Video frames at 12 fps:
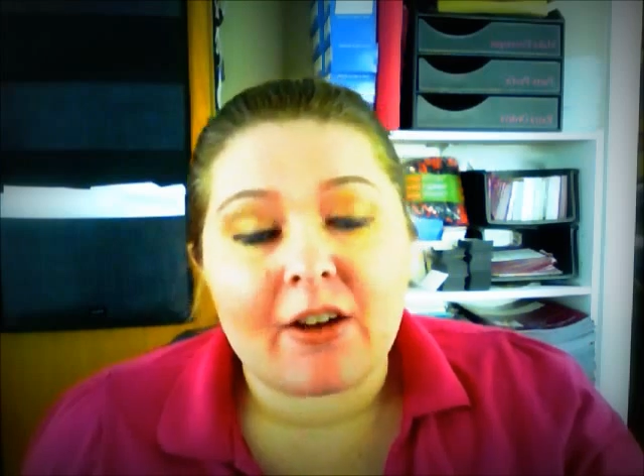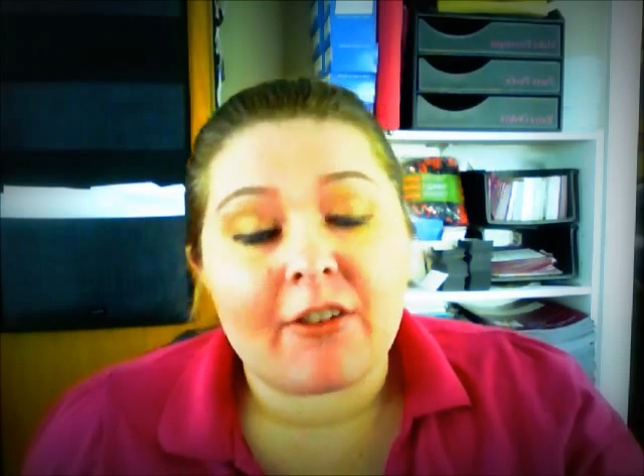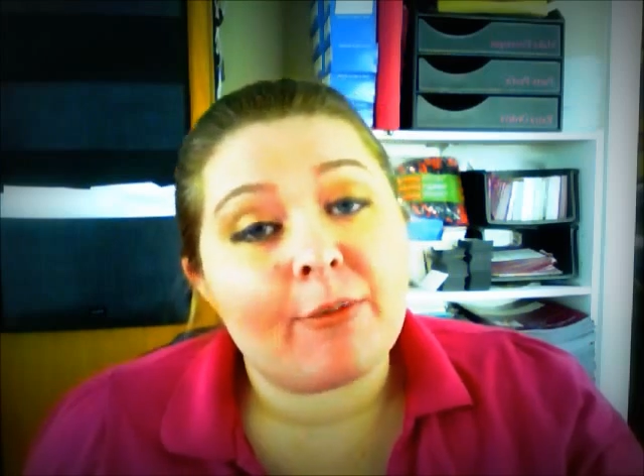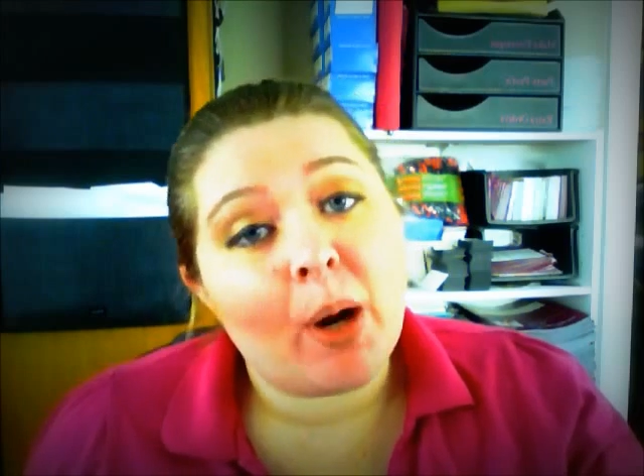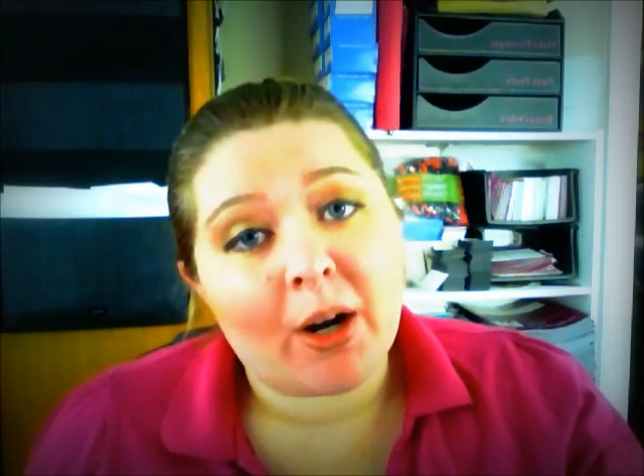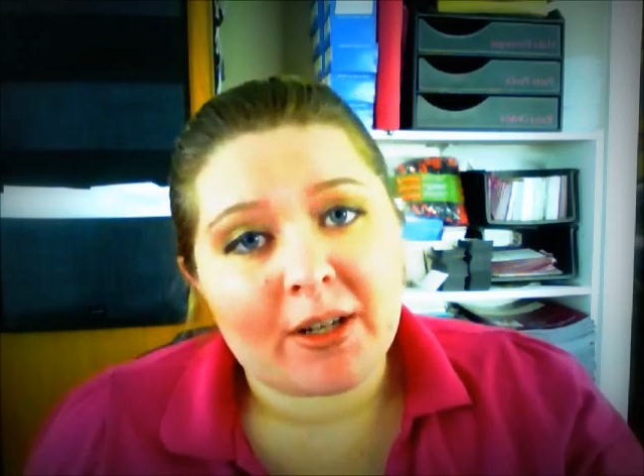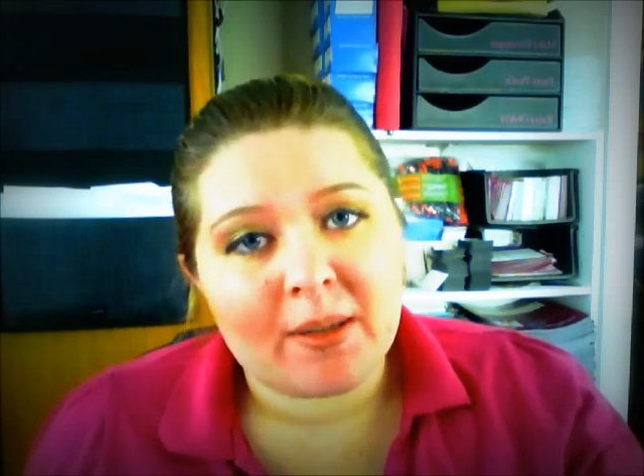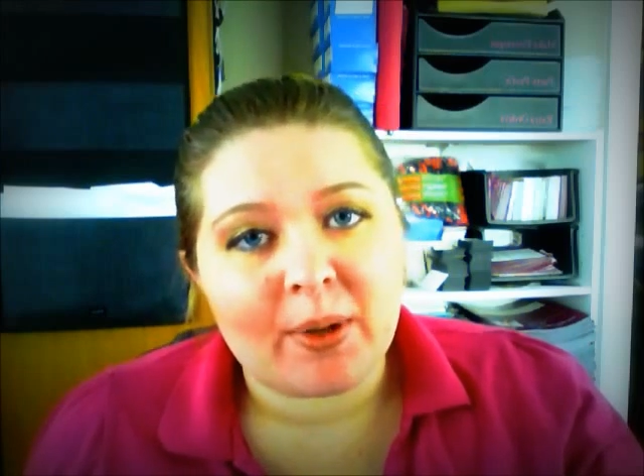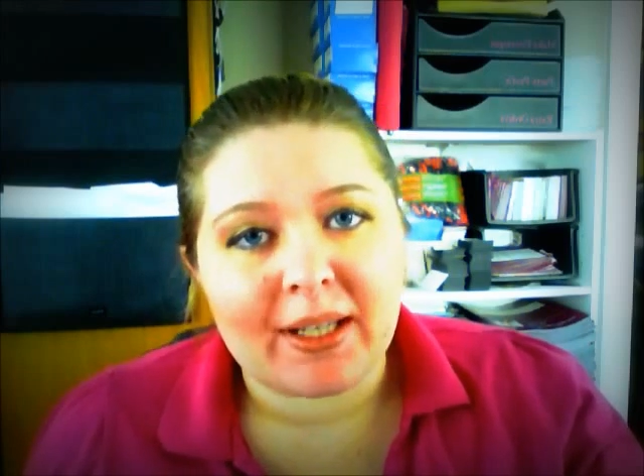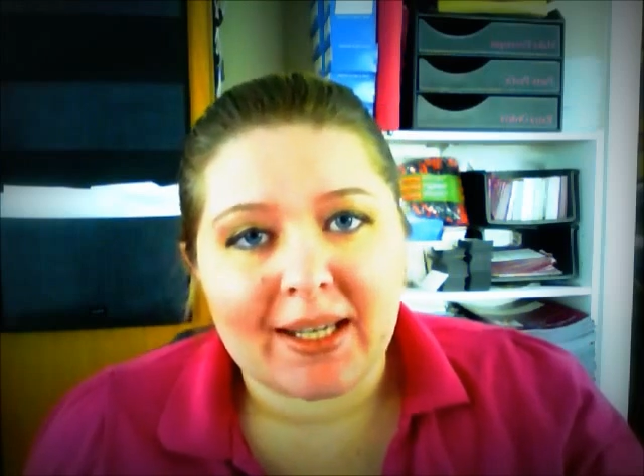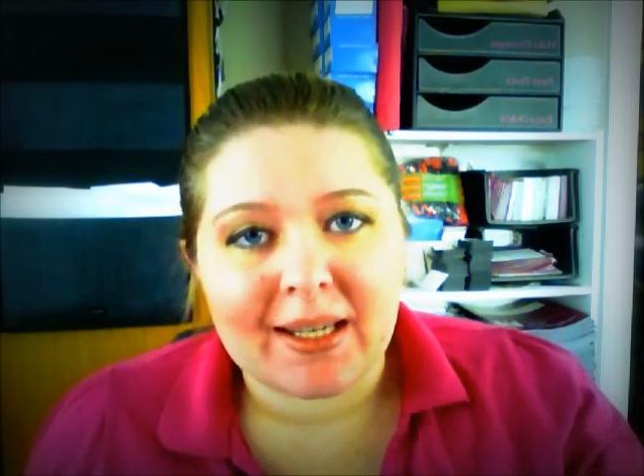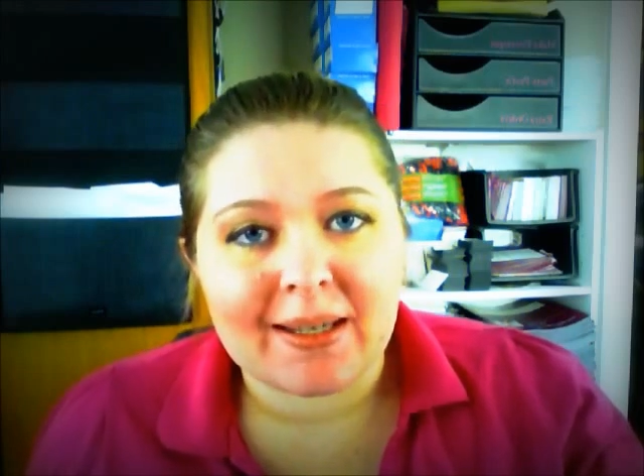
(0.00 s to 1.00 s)
of party
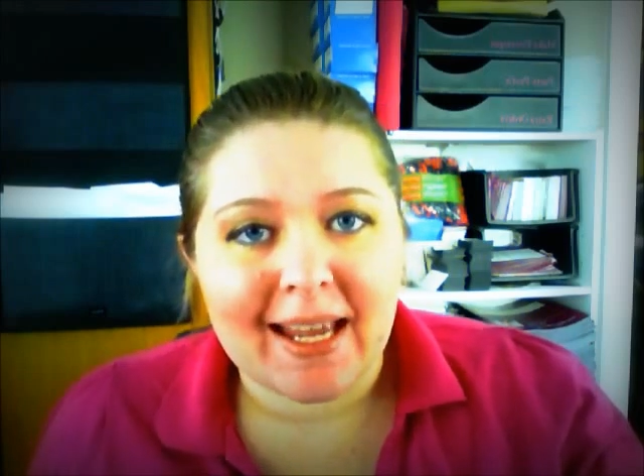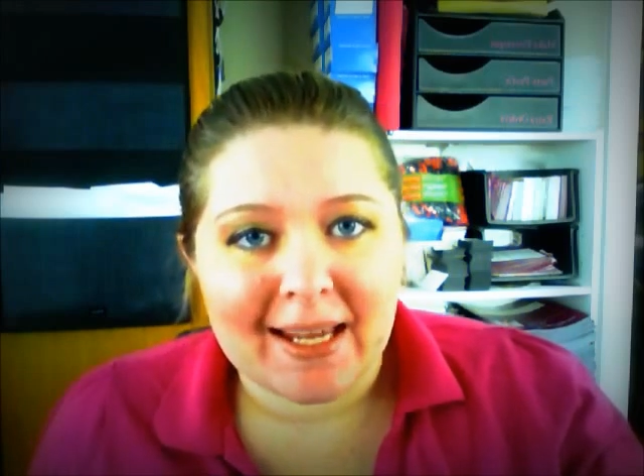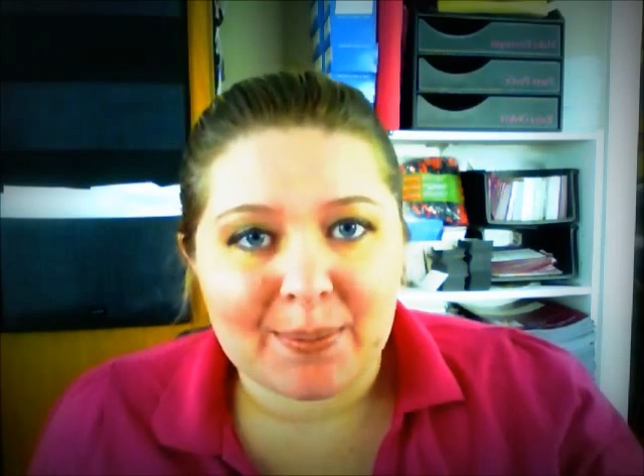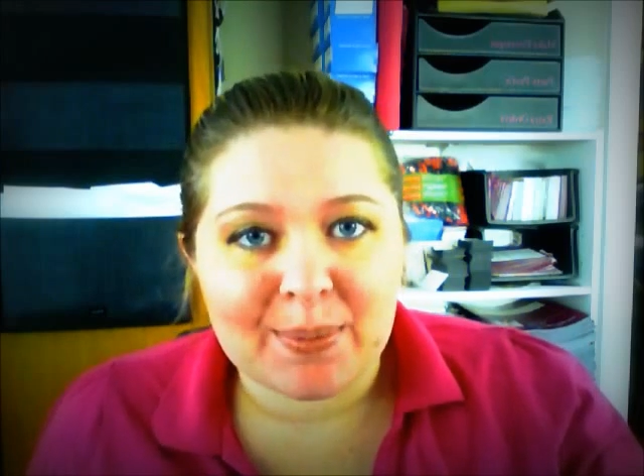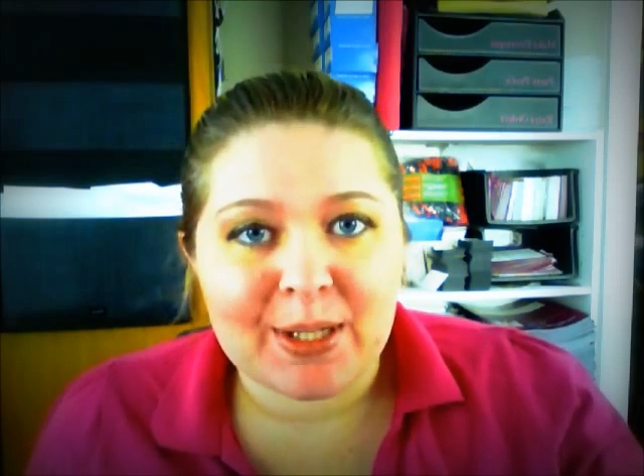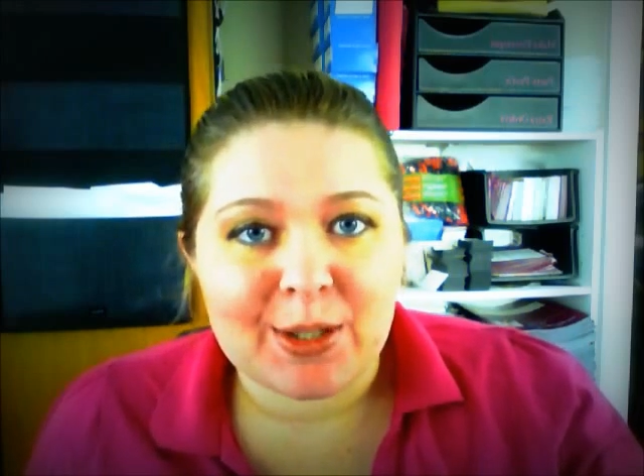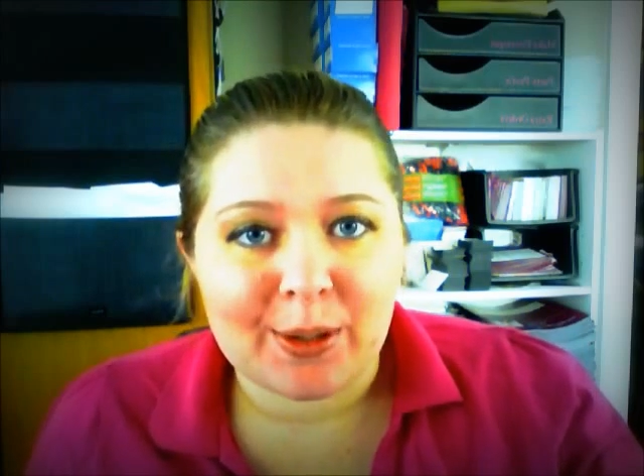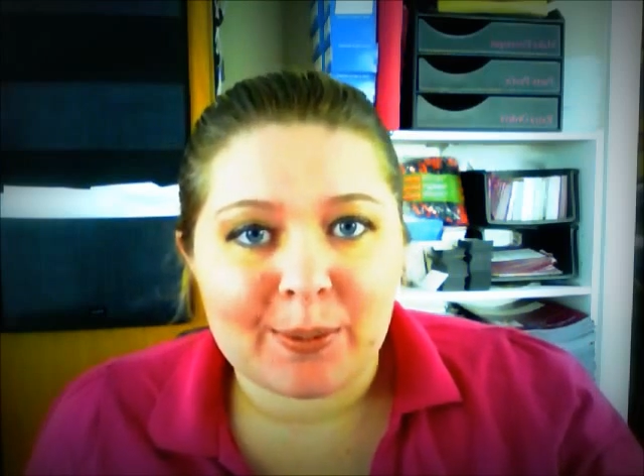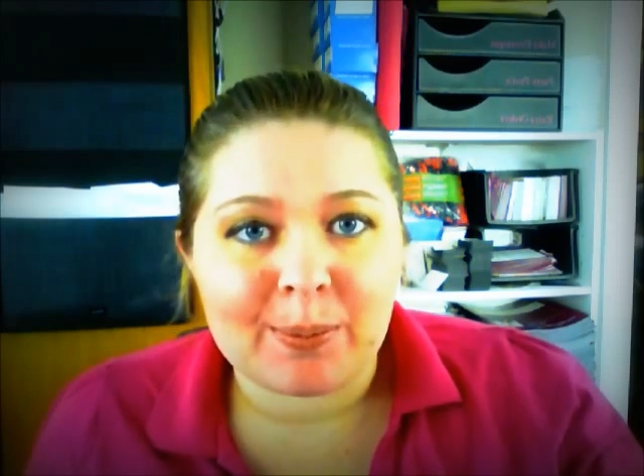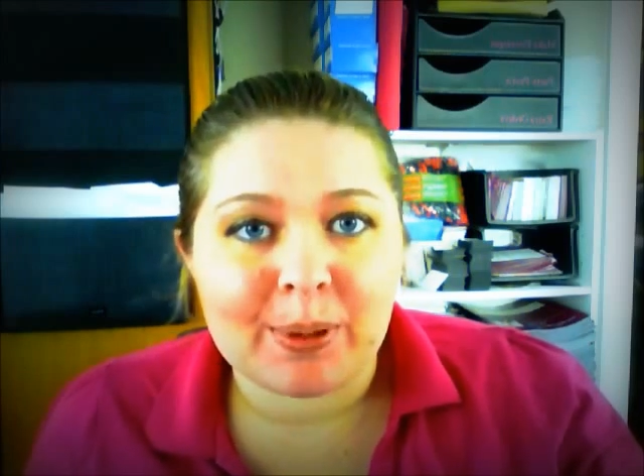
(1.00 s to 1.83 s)
booking games that you can